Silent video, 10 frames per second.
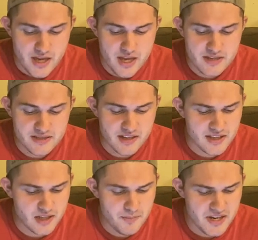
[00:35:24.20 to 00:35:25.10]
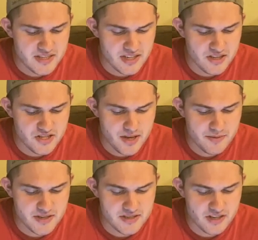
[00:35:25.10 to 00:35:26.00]
it is likely based on the
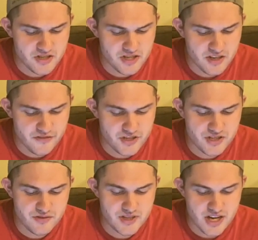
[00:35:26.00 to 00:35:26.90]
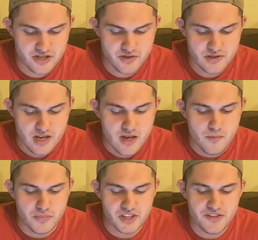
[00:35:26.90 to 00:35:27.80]
Japanese legend of Jizzo statues,
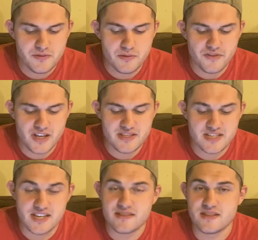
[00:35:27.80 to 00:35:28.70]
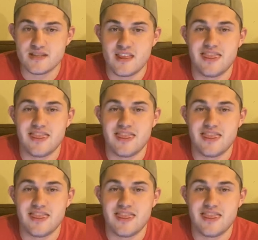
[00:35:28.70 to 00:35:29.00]
believed to provide safety.